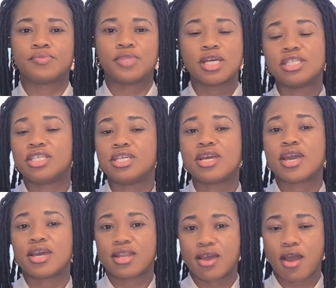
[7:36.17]
and
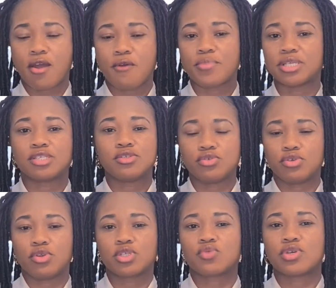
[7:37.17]
DNR means do
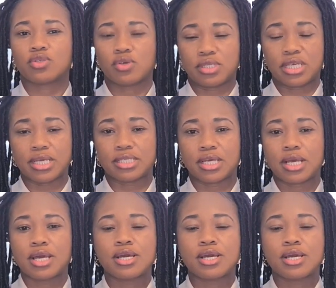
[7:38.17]
not resuscitate.